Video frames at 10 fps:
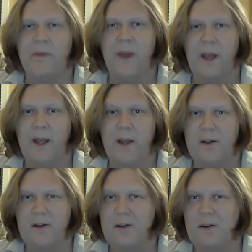
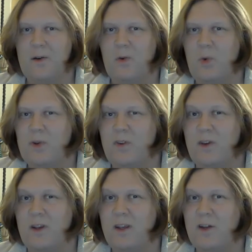and what's a
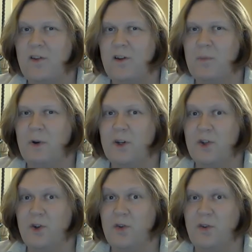guilty
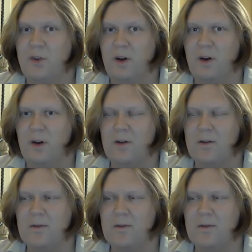pleasure song?